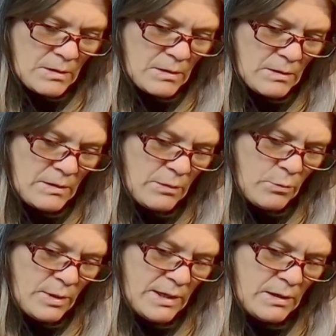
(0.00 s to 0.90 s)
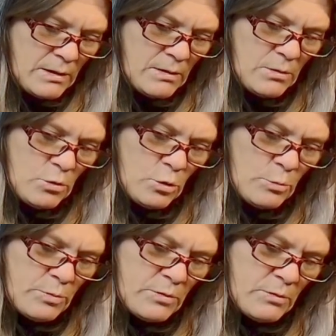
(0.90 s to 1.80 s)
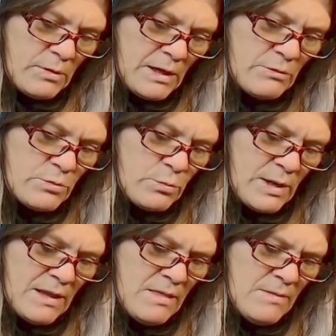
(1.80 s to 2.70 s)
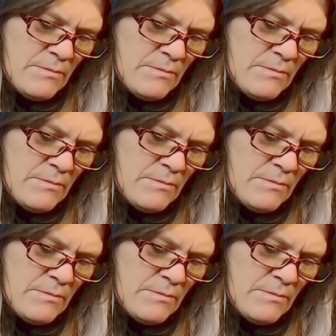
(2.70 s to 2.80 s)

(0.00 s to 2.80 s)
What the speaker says: and that wire up through there as well,